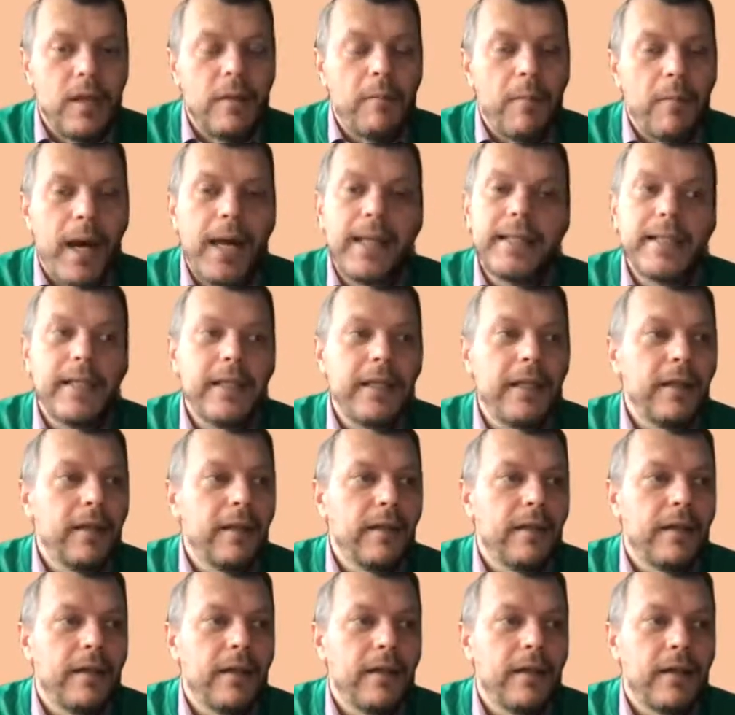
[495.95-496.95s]

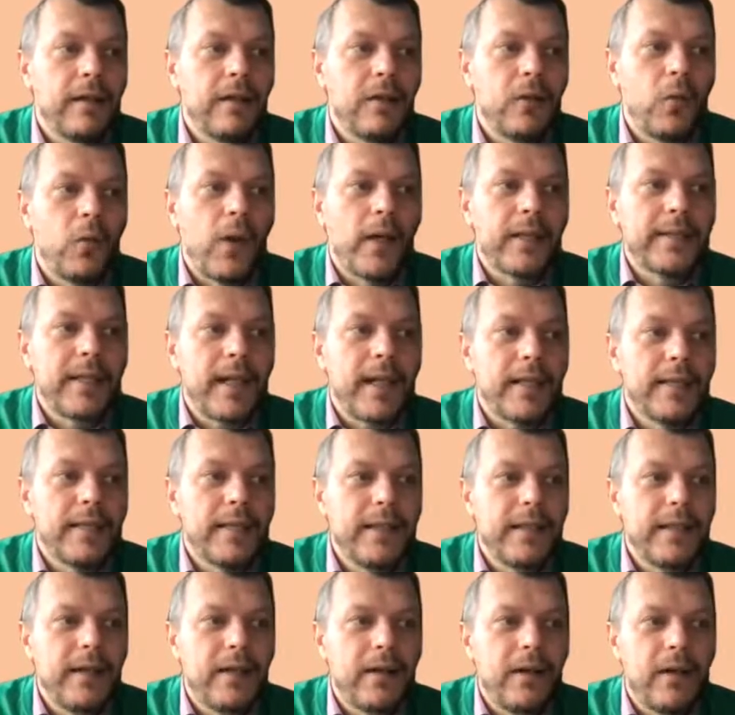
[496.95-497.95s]
What are
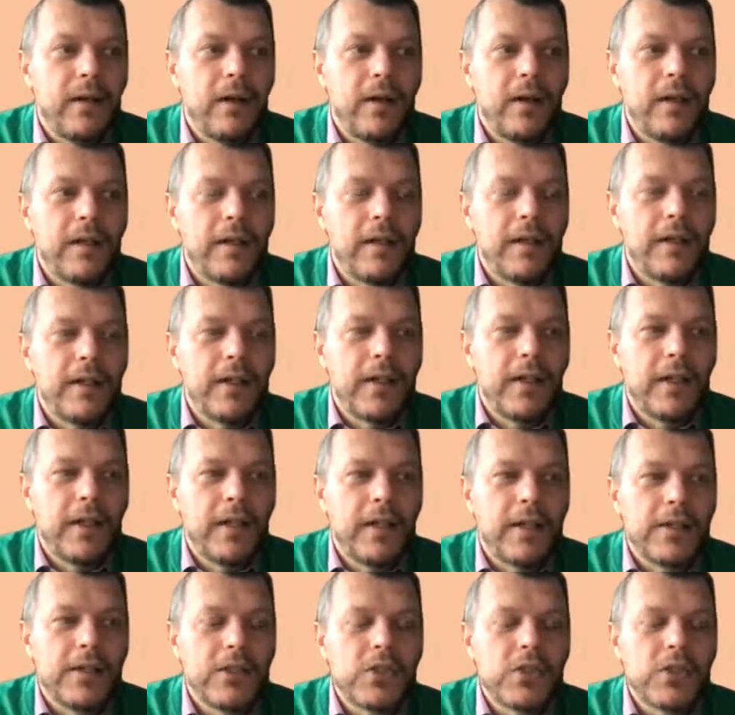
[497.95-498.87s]
the